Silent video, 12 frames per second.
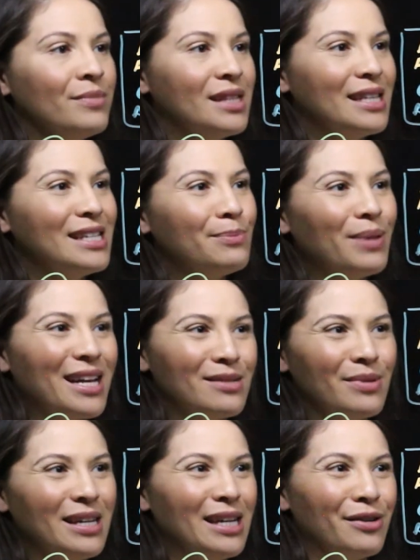this
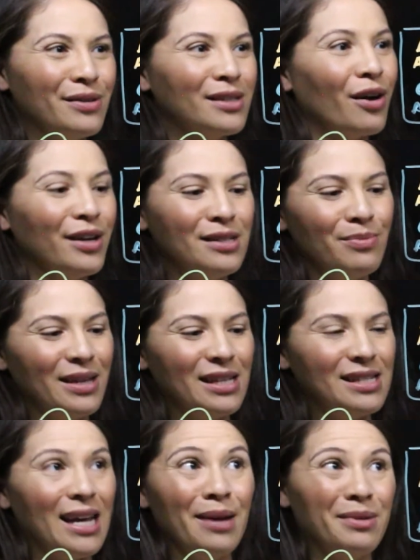plasma here is going to be the
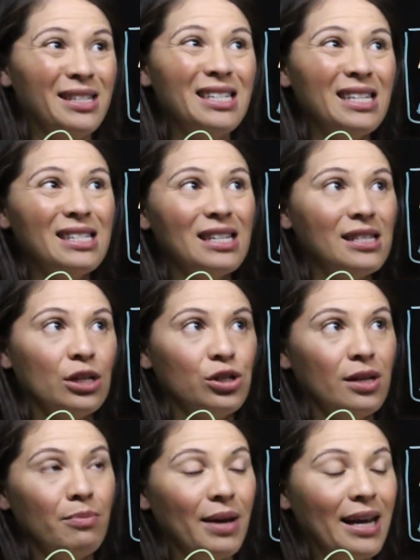same because this is
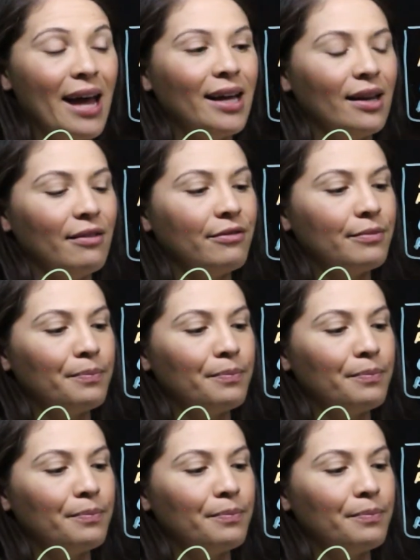essentially B negative.